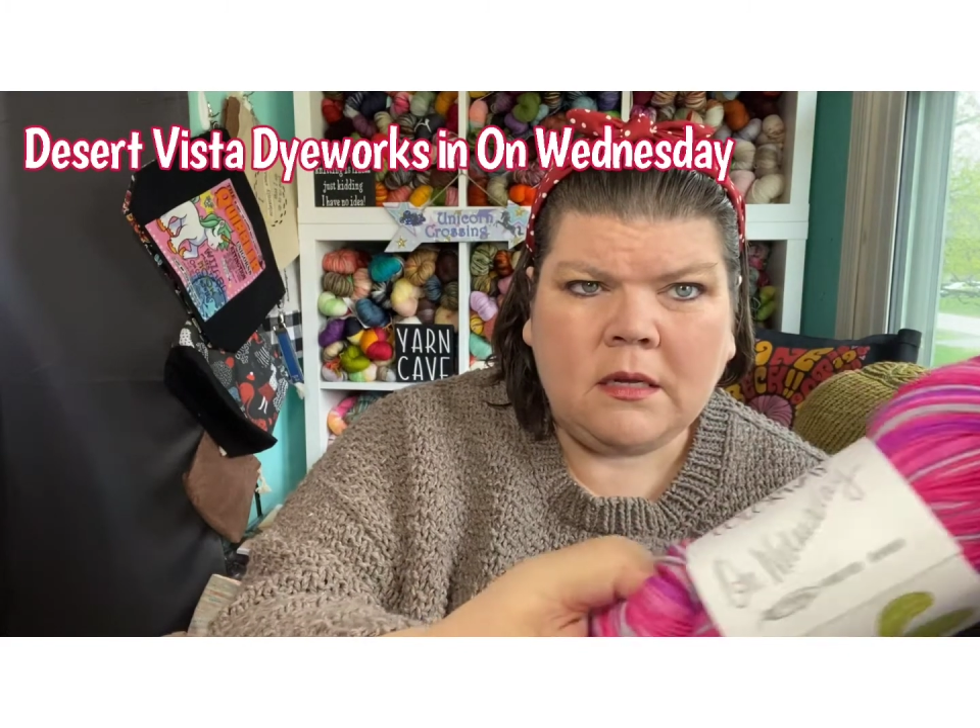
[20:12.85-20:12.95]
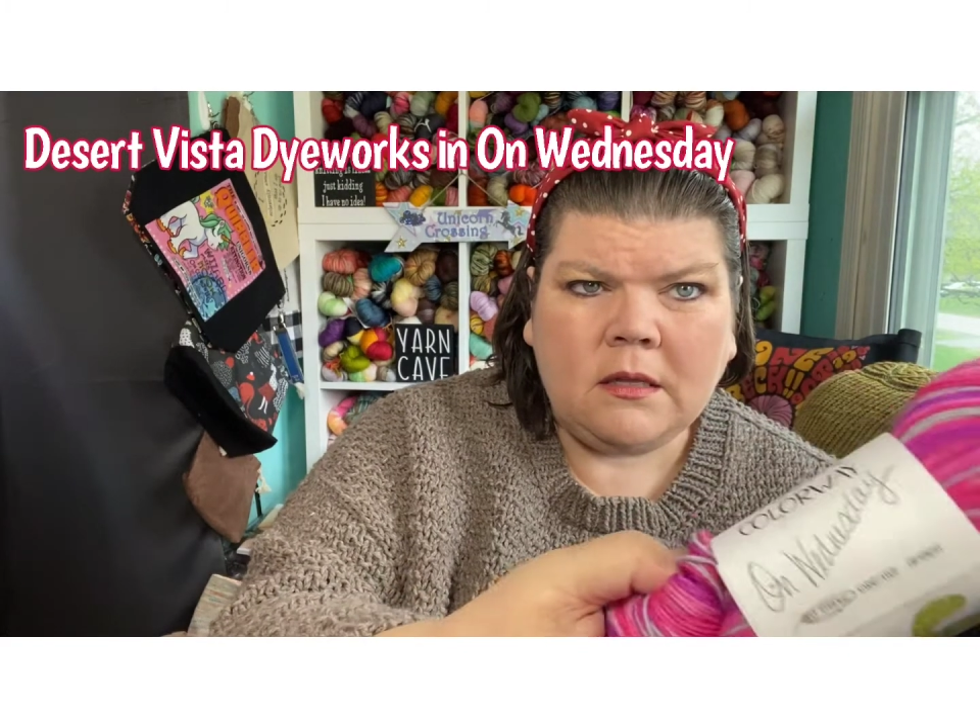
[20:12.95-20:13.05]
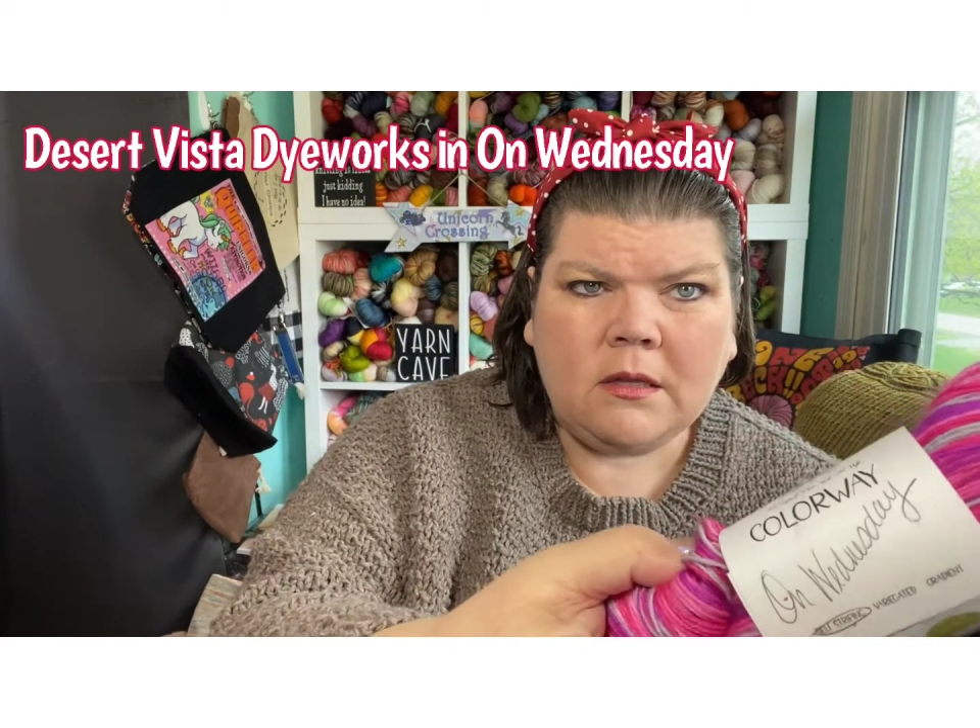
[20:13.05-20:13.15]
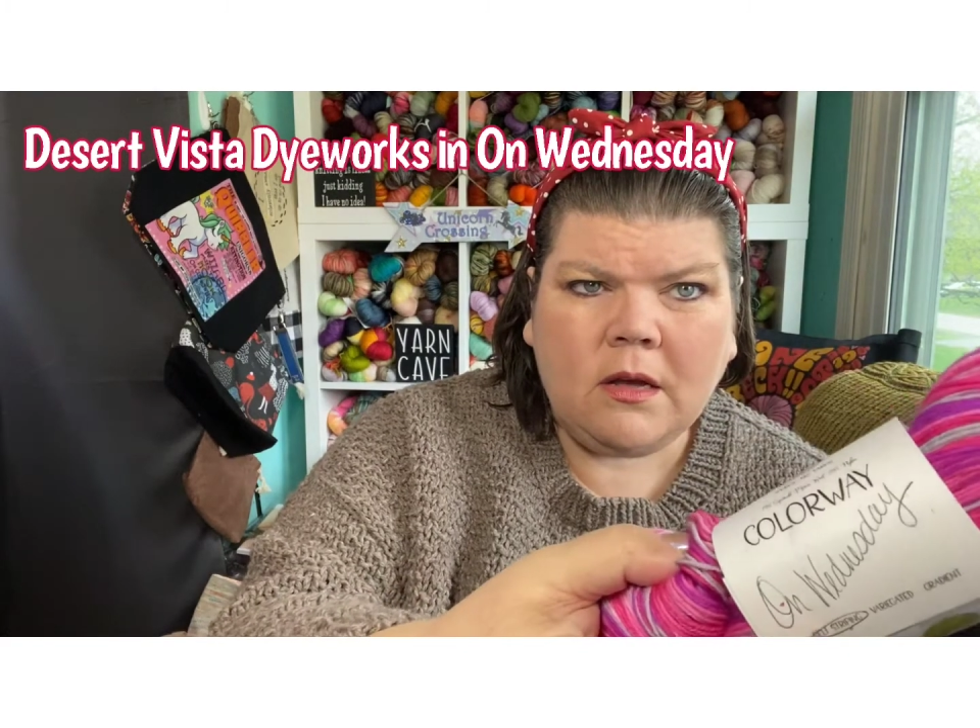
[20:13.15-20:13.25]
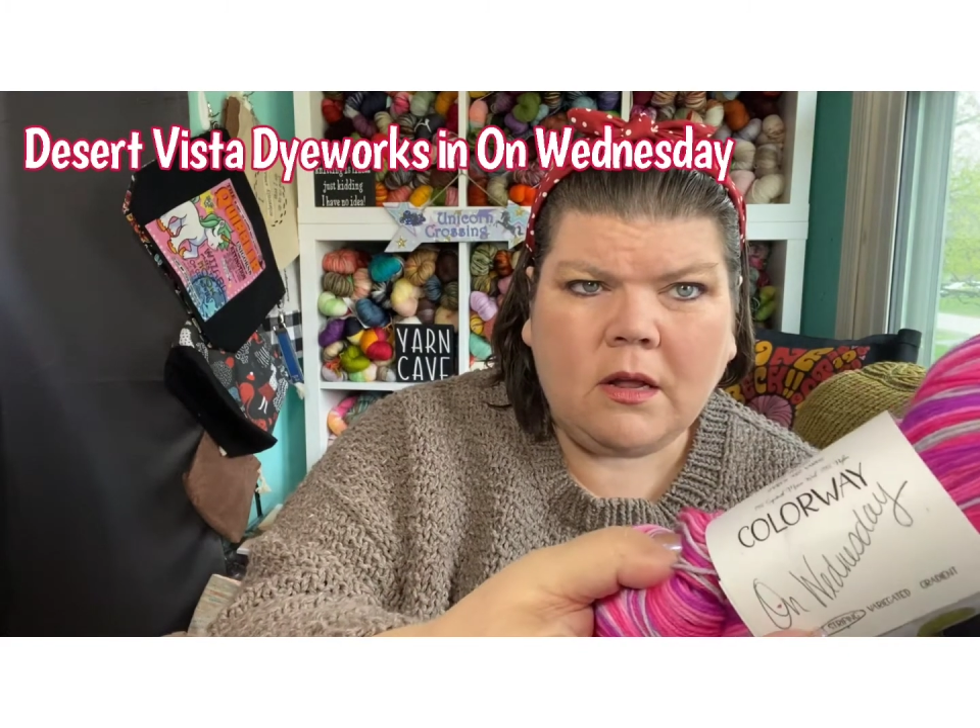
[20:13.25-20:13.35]

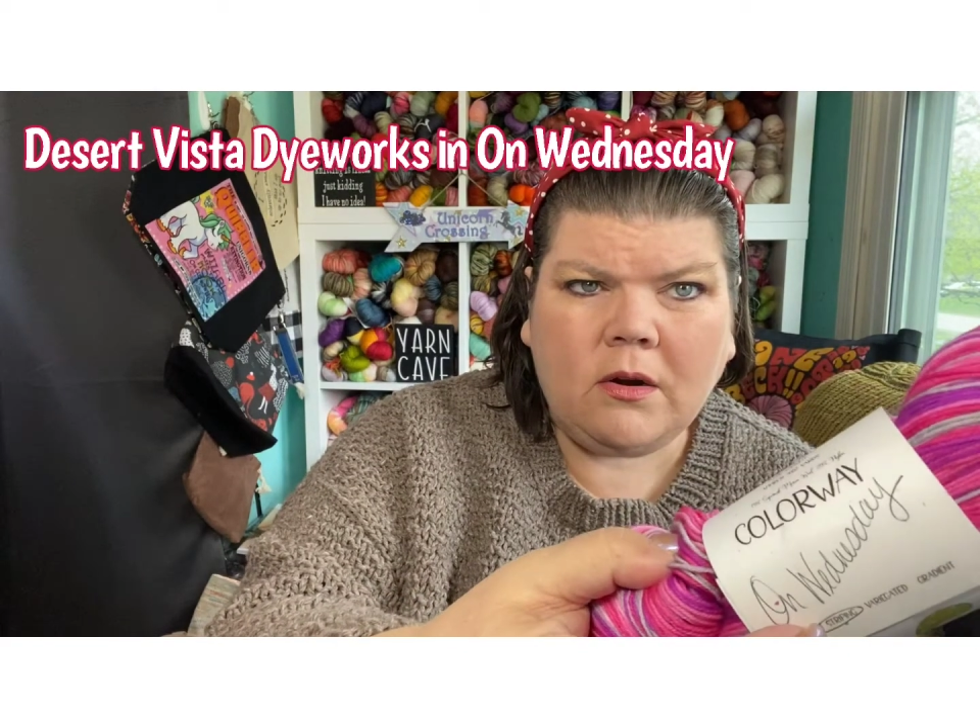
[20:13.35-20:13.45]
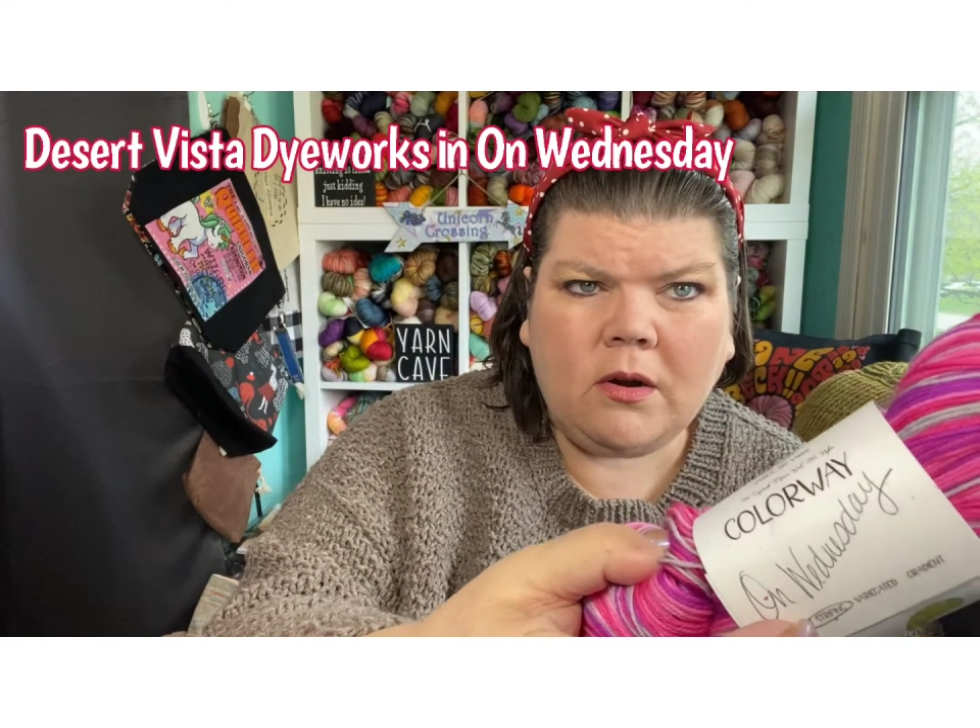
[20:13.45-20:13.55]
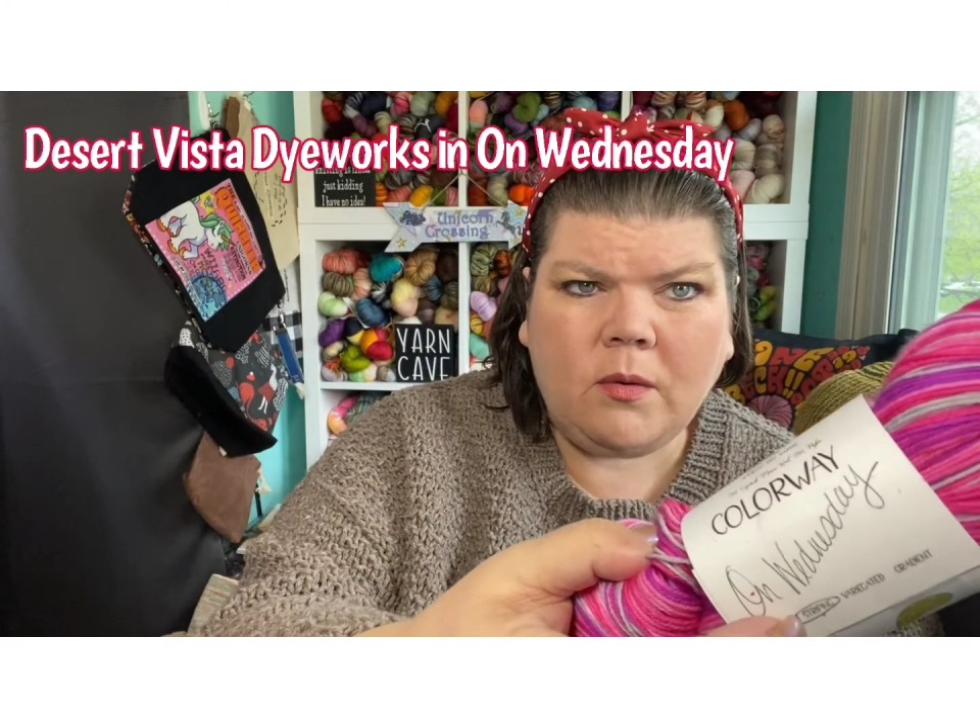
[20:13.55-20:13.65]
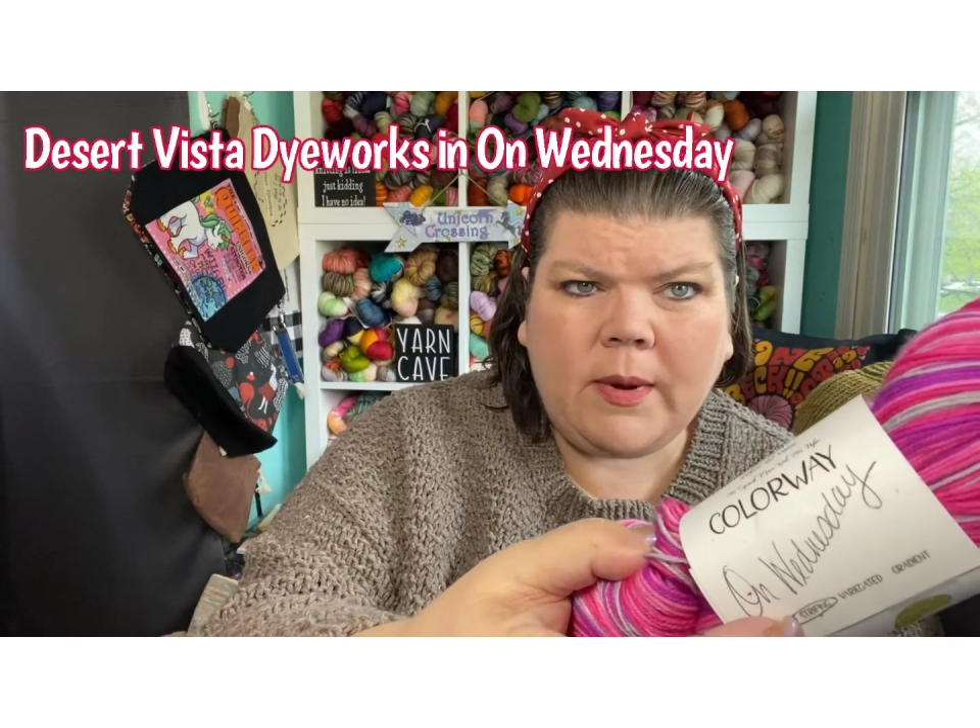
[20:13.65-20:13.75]
It's called On